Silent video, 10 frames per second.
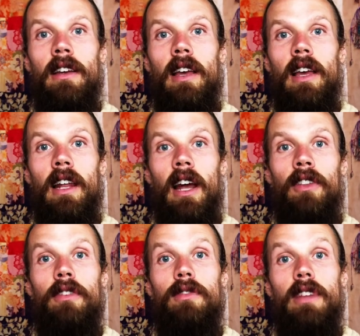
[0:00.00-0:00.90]
and on
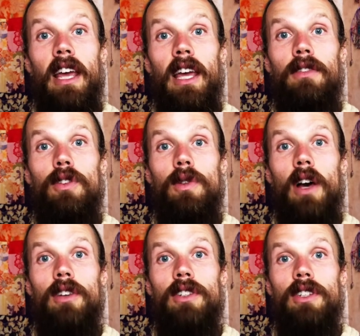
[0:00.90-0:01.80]
the day of
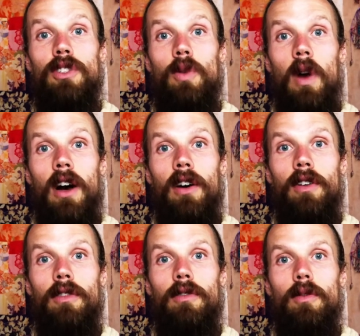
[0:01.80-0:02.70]

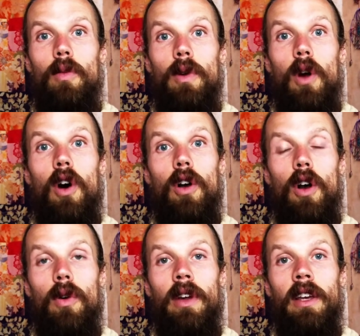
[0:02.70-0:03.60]
2012, we were all
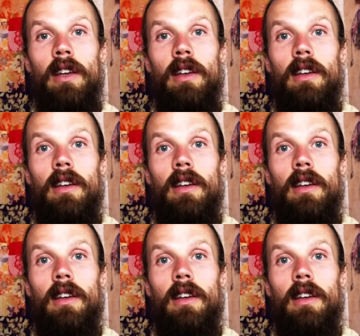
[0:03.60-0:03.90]
going